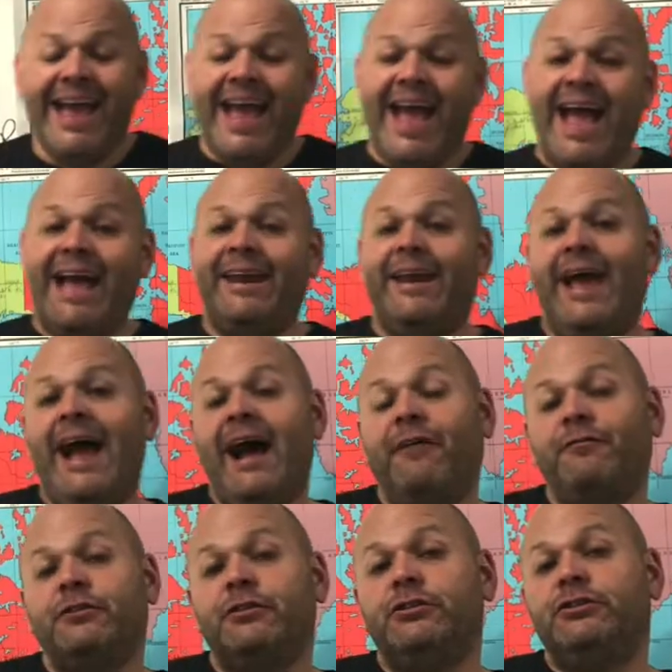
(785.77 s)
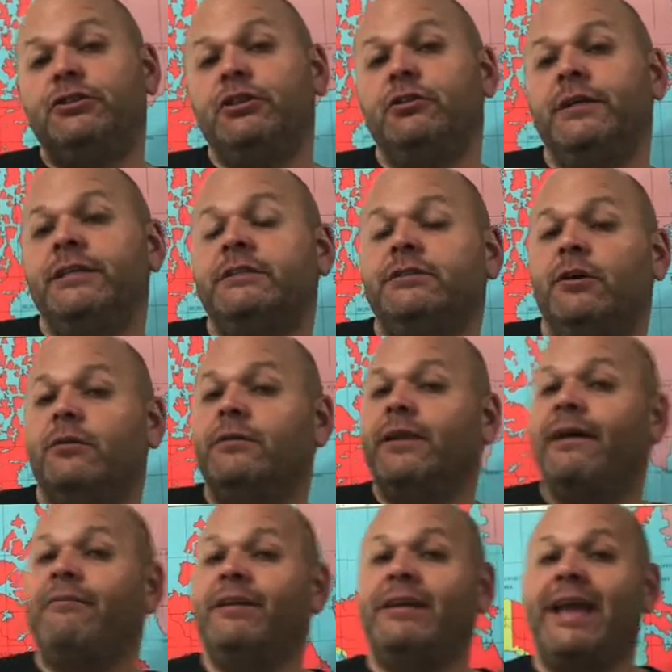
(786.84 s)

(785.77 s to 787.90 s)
And after doing so, levied